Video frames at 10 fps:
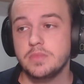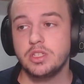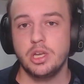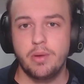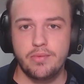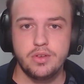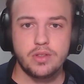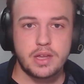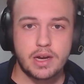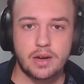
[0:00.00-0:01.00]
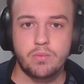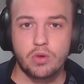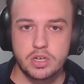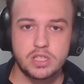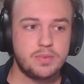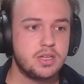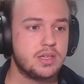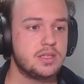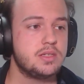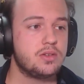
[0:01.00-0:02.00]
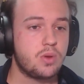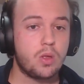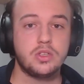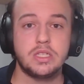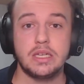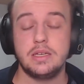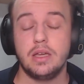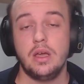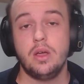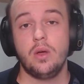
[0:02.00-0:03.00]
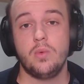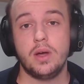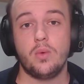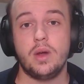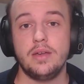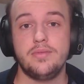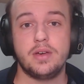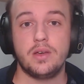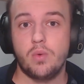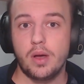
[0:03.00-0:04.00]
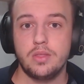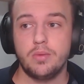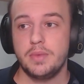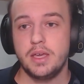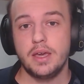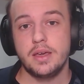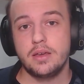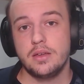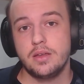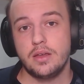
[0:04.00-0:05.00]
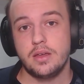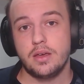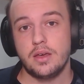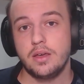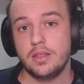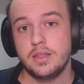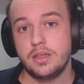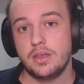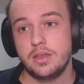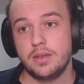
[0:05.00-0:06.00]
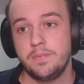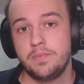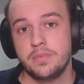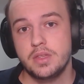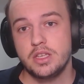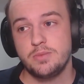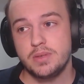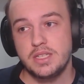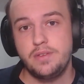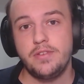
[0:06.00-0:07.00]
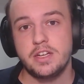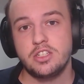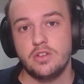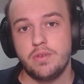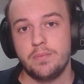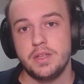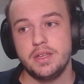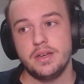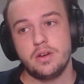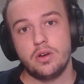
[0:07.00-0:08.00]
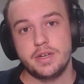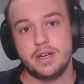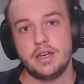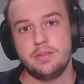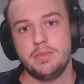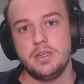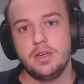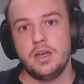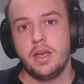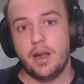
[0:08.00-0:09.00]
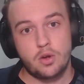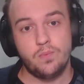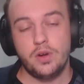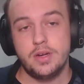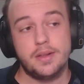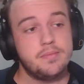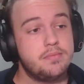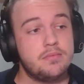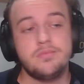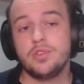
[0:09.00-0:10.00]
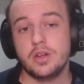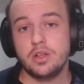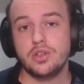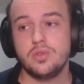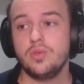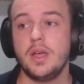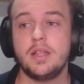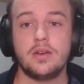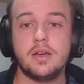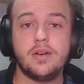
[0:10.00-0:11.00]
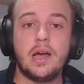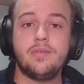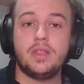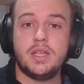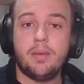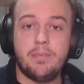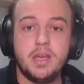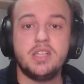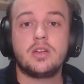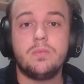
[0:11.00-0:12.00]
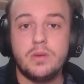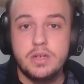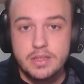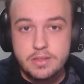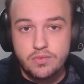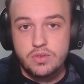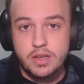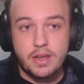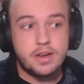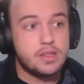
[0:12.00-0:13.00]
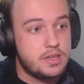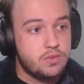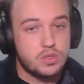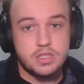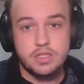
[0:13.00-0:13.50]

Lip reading: of you that are more experienced could also say, well, what if I want to make the specifics of a player or an enemy a component? You can also do that. You can have a base component for a character, which is